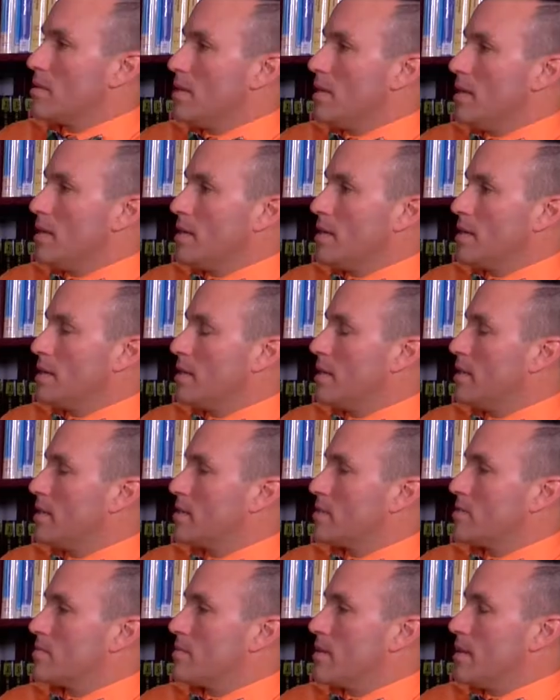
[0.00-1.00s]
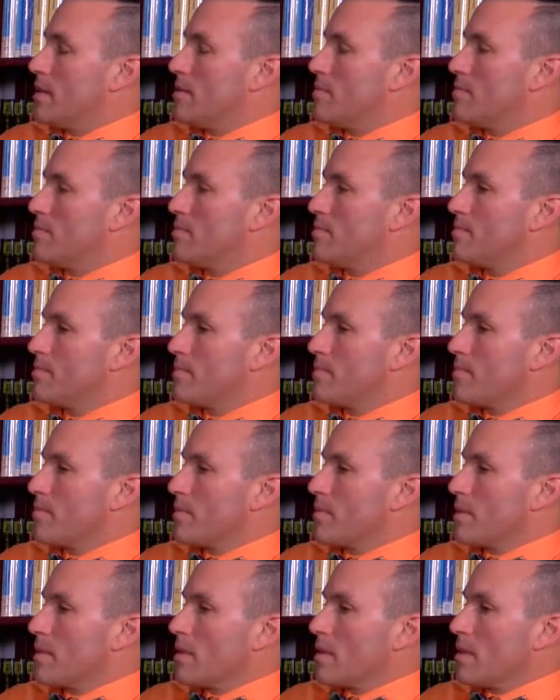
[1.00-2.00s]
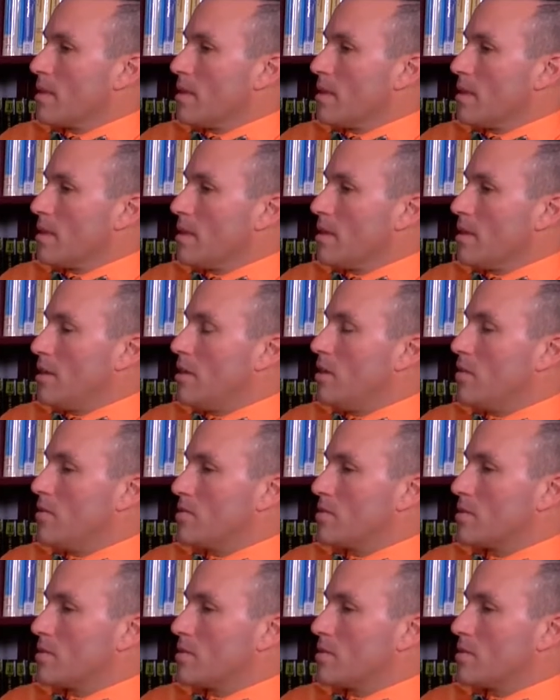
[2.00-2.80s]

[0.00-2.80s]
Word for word: Yeah, and it's, um, you know,